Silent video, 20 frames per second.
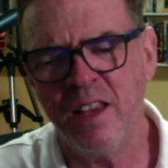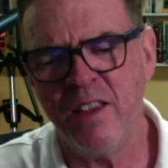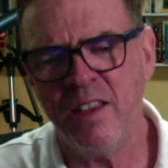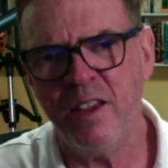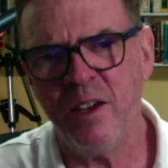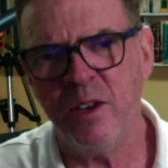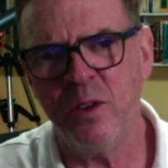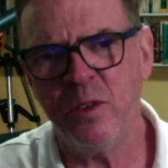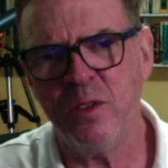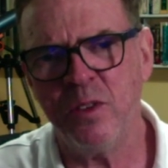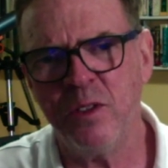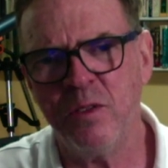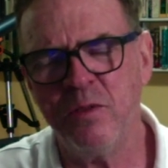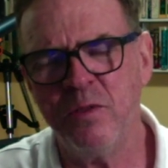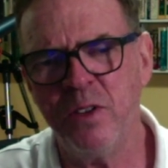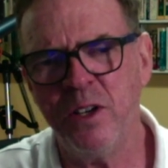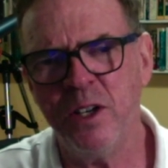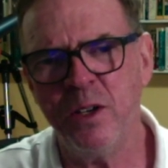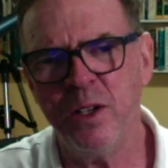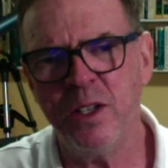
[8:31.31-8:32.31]
They're
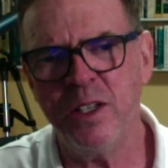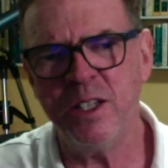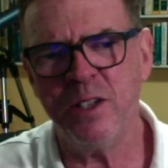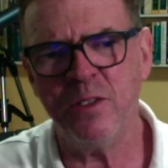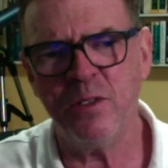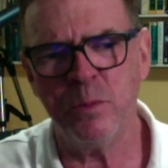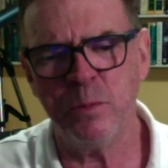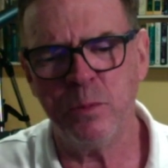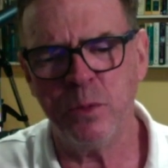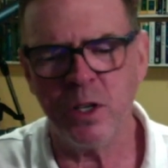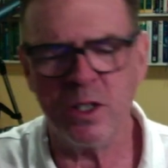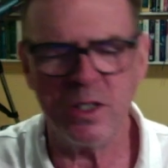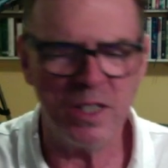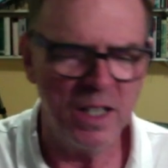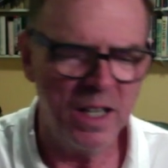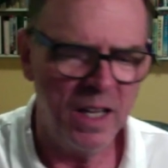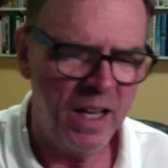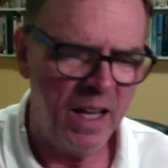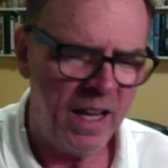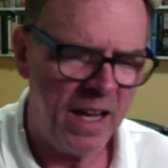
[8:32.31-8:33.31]
very different books.
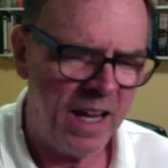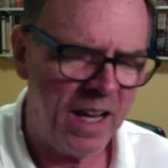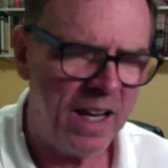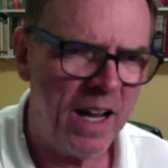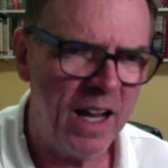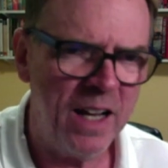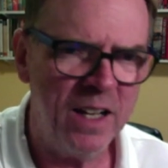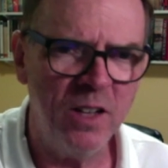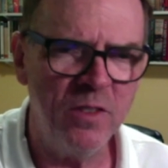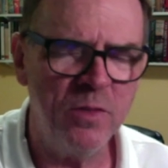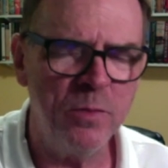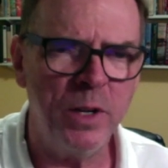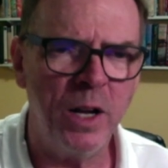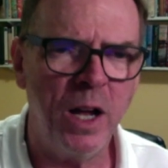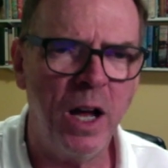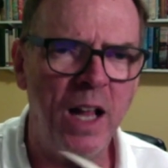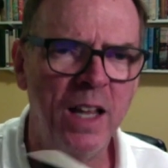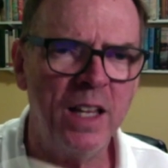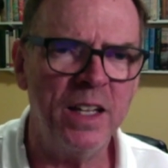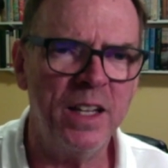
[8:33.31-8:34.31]
And I love them at
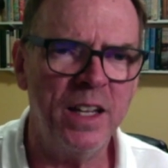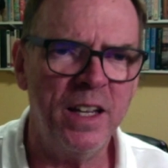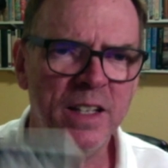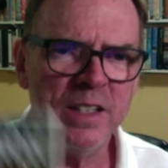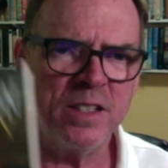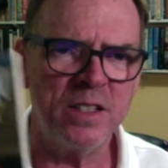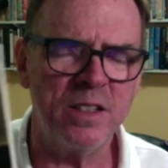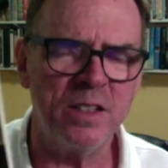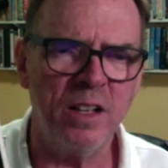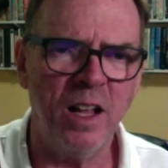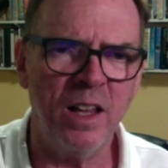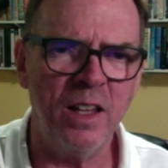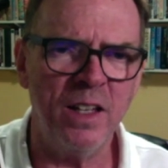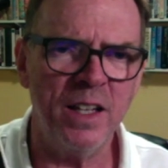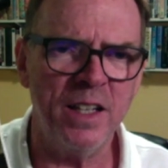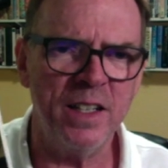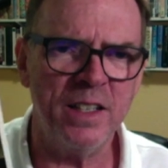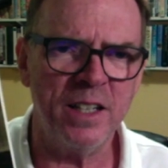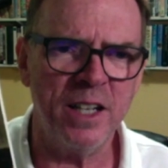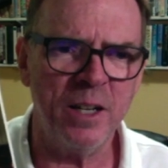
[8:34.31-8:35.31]

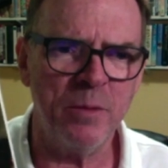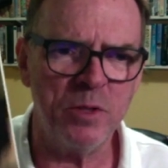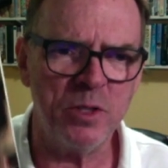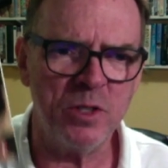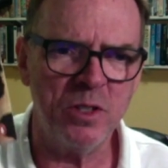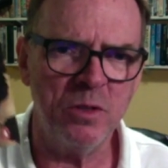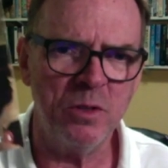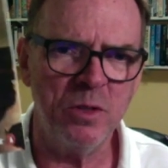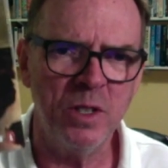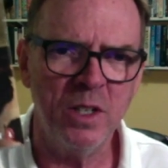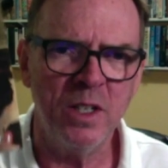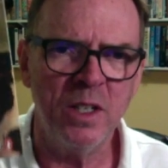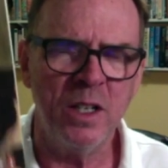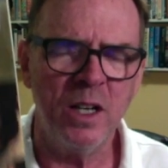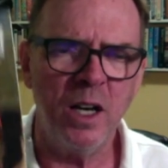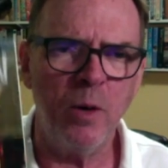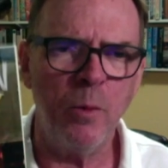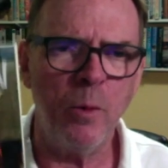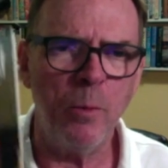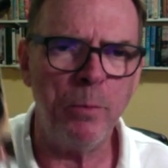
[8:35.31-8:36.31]
holiday time. So
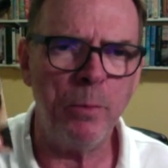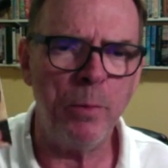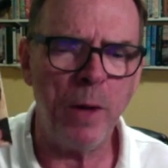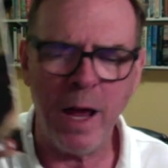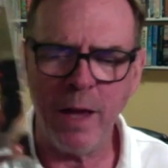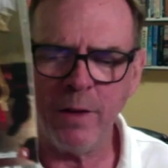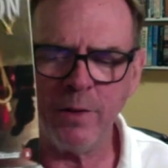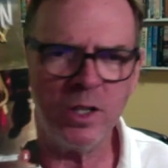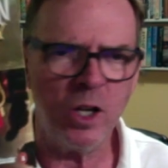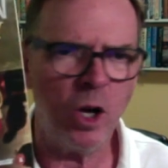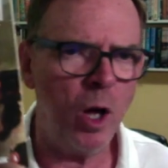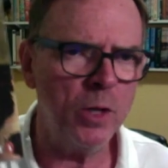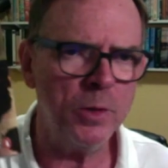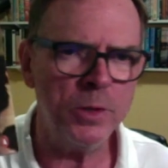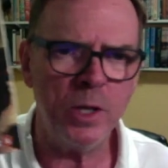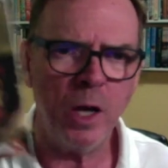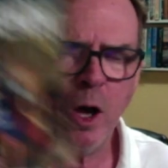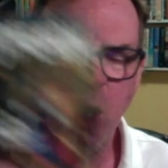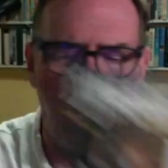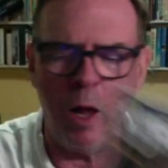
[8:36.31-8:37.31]

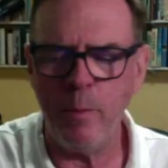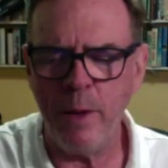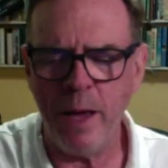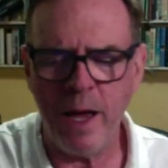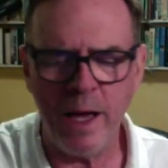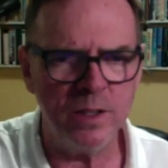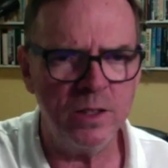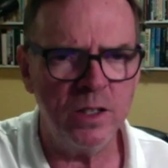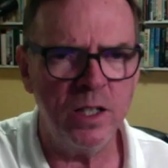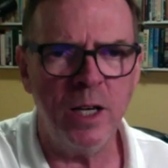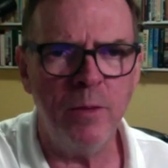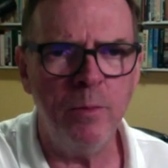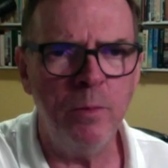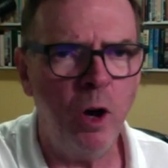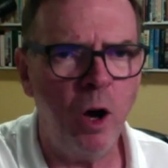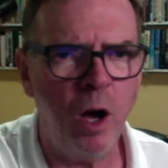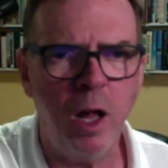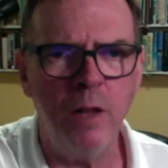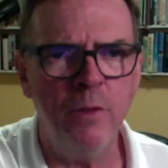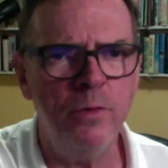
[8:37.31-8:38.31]
All-Bathtub
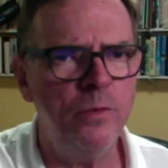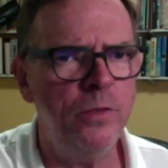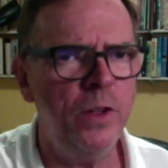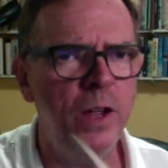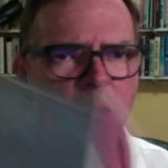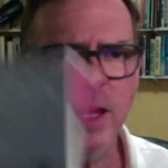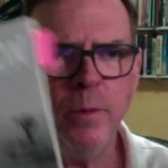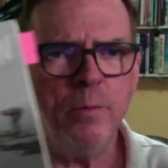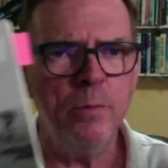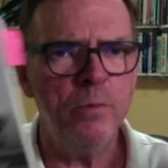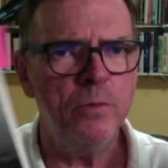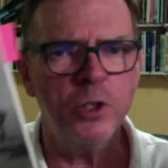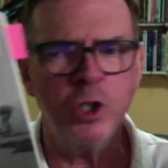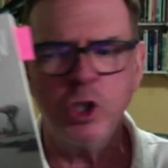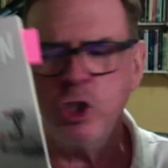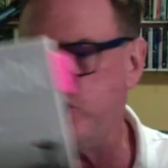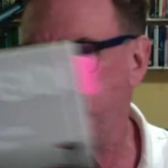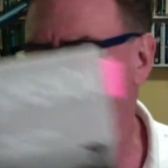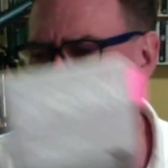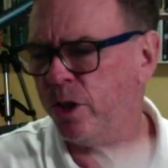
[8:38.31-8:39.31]
Hall of Fame, for
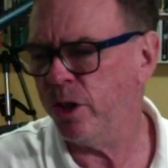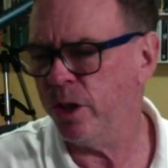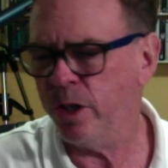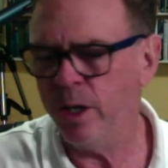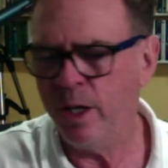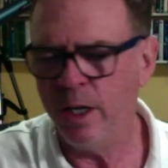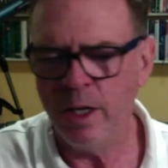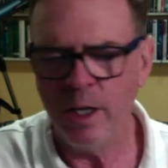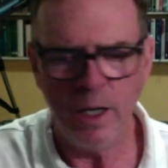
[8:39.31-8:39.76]
sure.